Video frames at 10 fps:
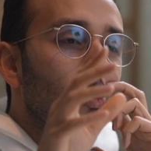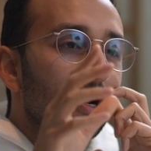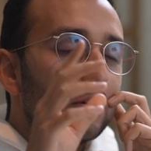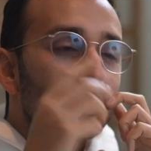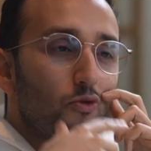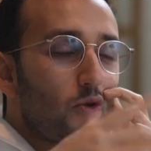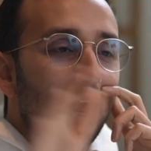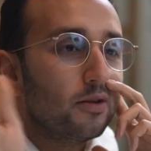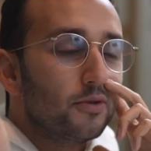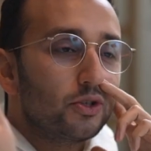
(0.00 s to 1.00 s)
where some
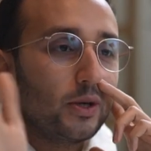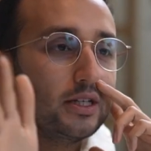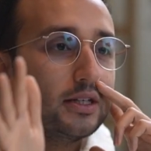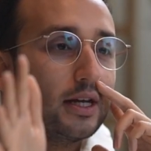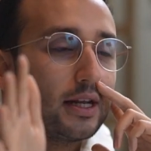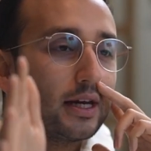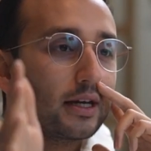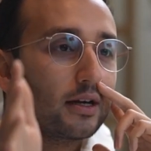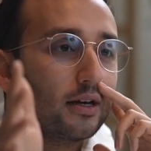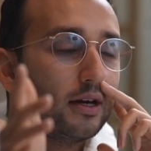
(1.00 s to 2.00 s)
randomer tweeted that
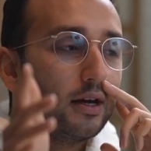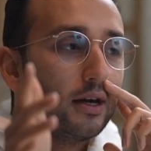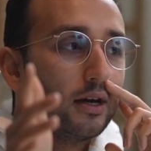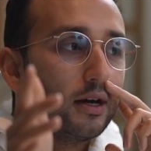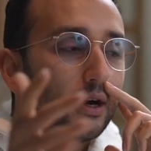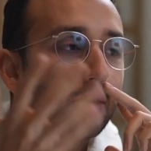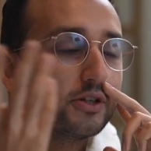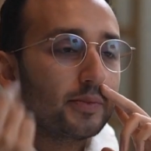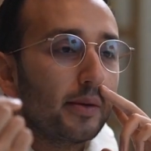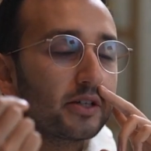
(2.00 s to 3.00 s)
like, I
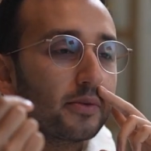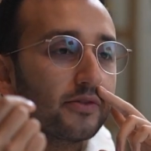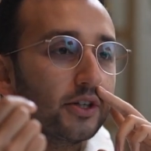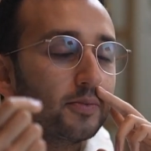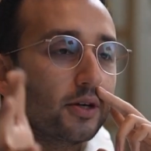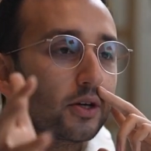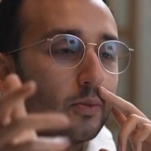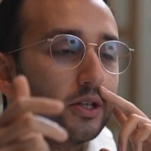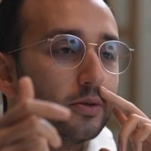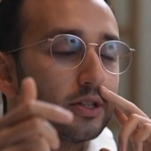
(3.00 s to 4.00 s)
would just publish my first book,
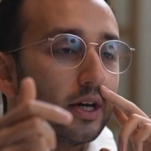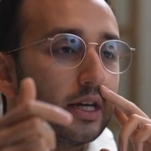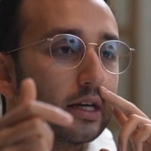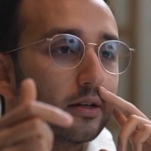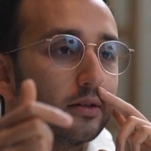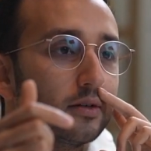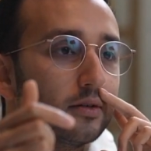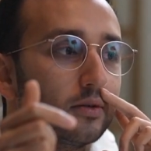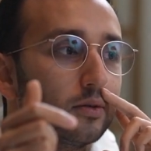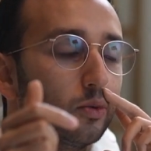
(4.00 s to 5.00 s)
went to a signing,
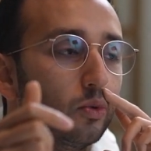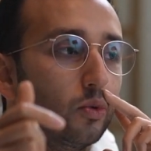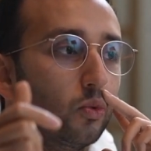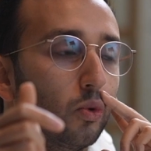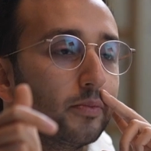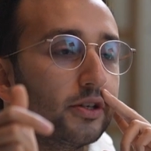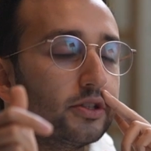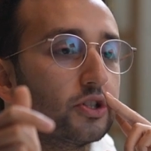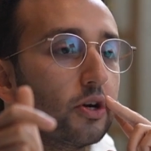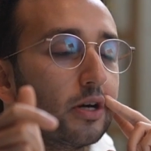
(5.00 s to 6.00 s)
one
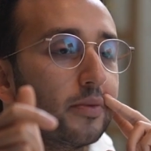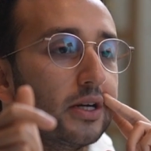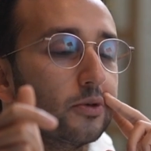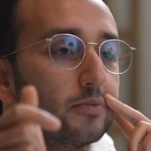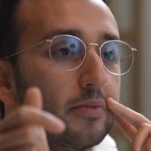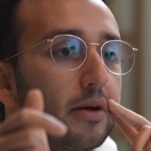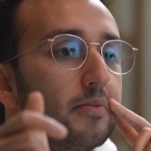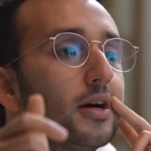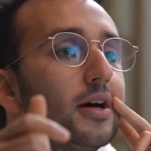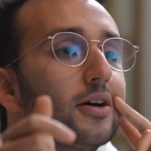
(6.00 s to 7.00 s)
person showed up and it was my
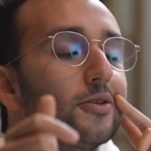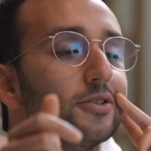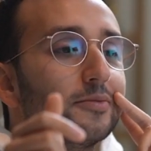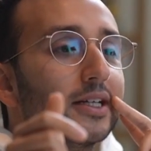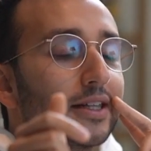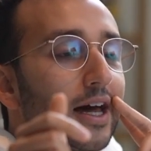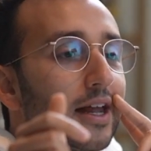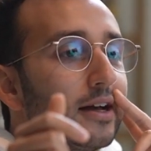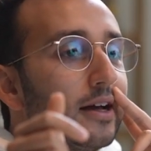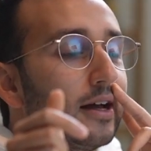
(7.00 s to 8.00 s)
mum or something like
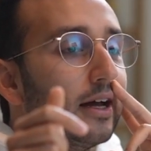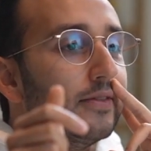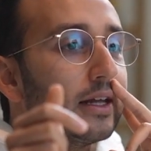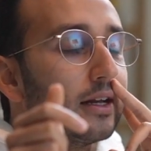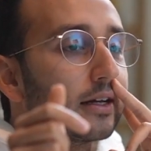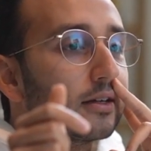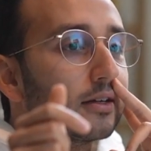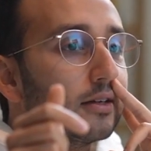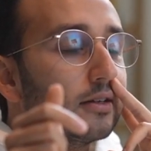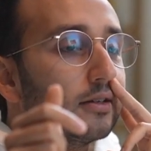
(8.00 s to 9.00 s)
that. And but then like
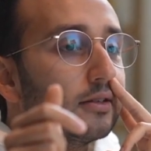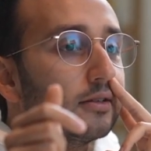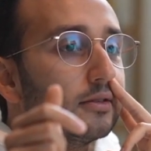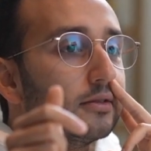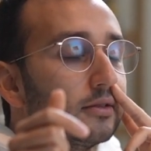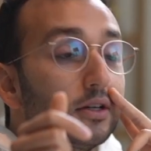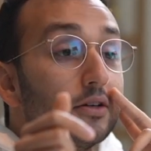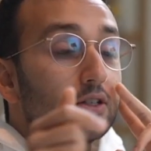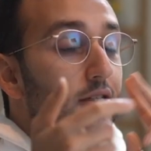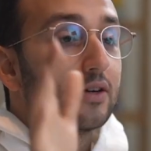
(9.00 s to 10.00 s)
is this guy famous?
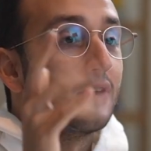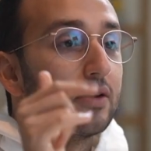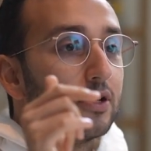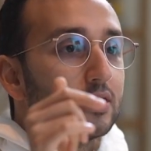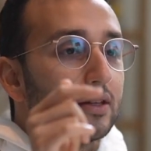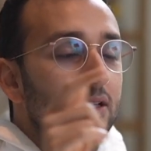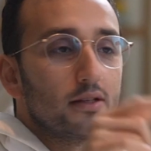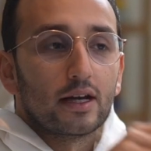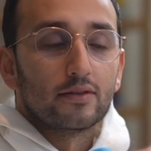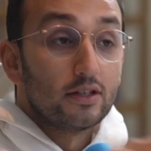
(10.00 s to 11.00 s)
No, just like a random person. And
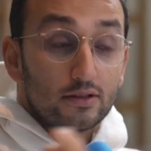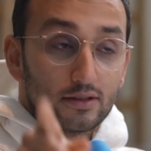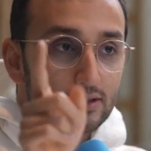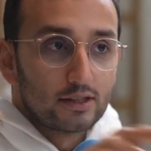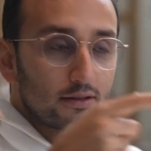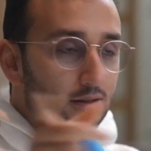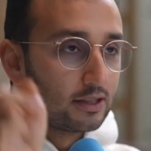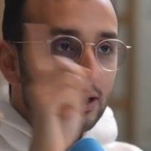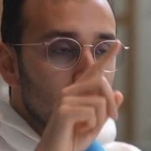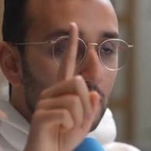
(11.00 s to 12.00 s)
like this
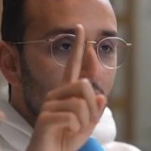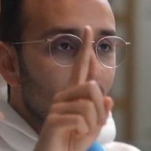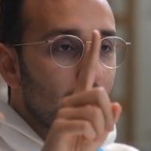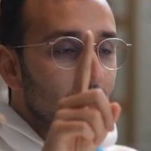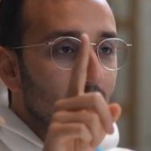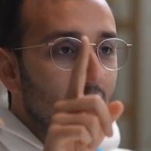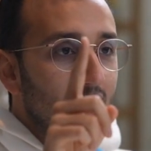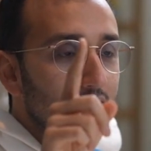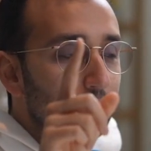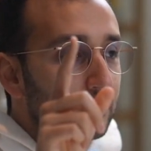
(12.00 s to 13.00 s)
suddenly went viral
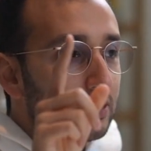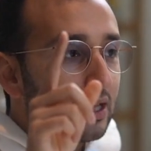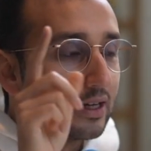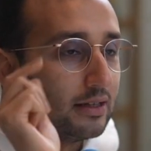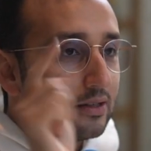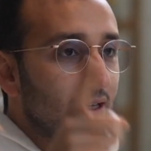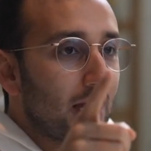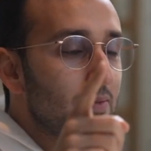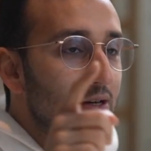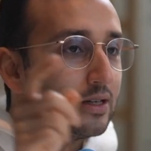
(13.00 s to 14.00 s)
and people like Neil
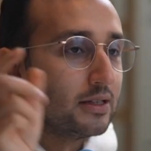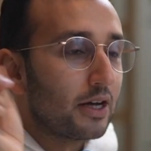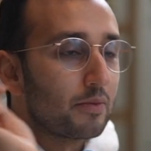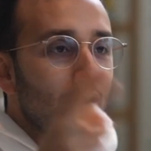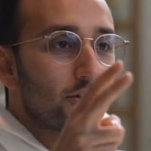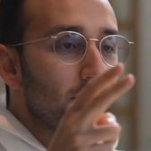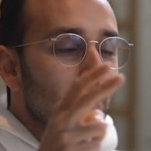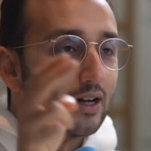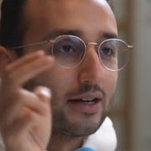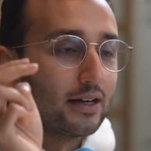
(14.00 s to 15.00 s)
Gaiman and Terry
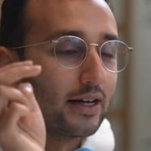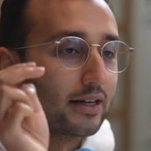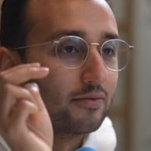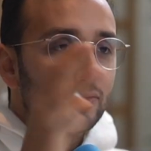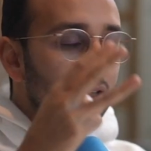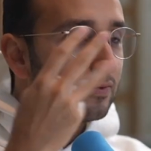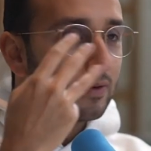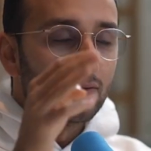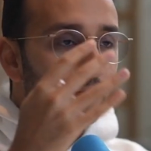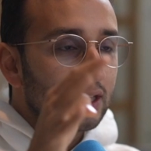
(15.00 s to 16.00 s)
Pratchett and like these
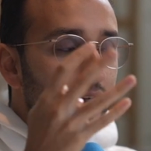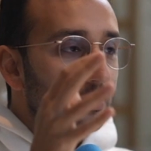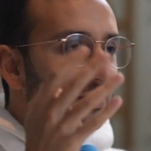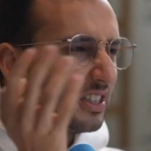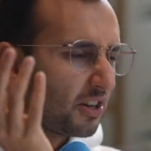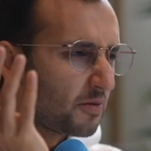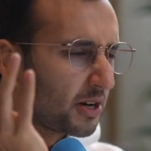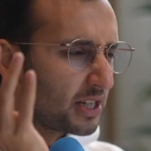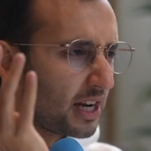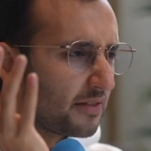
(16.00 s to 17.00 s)
like ridiculous, is Terry
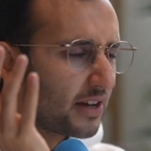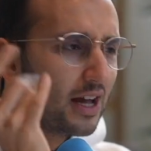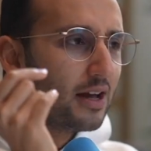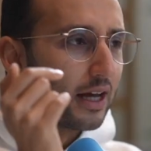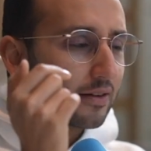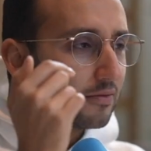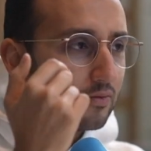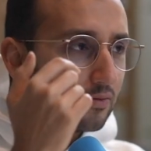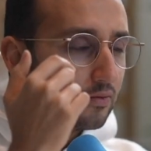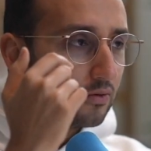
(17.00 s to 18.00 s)
Pratchett still alive? Like,
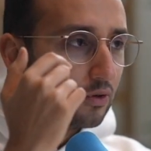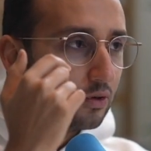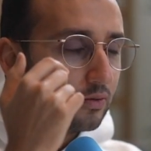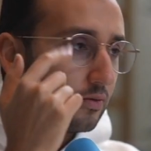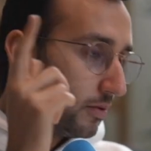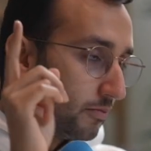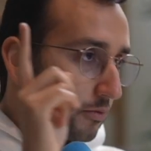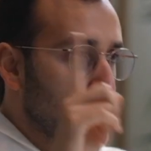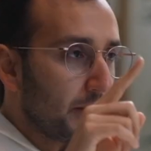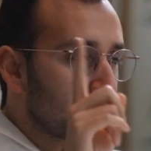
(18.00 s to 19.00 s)
or
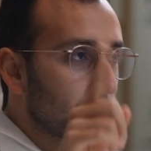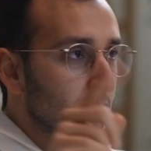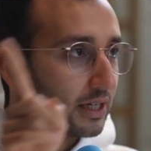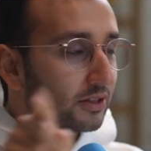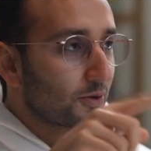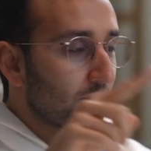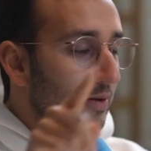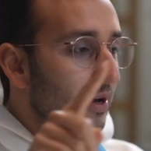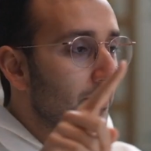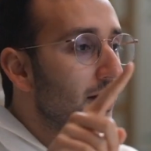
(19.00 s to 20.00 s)
maybe someone was telling a story
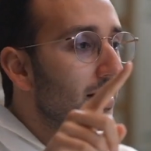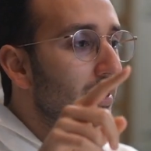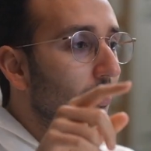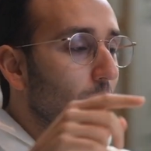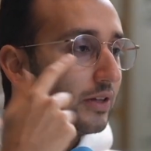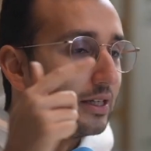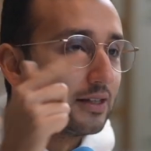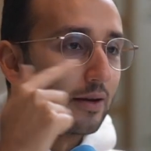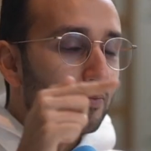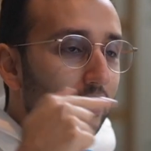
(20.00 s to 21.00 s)
about him. All of these
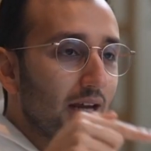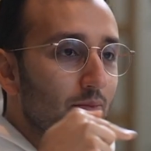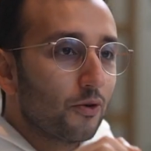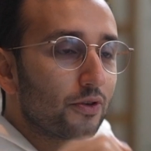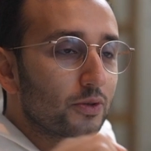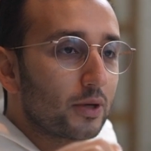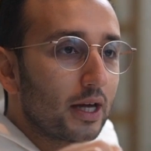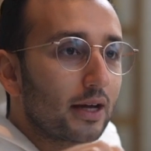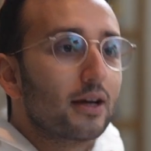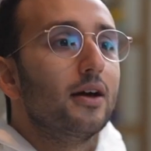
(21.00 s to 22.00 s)
like big name authors were
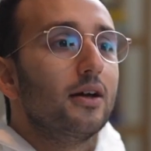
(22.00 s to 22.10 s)
like,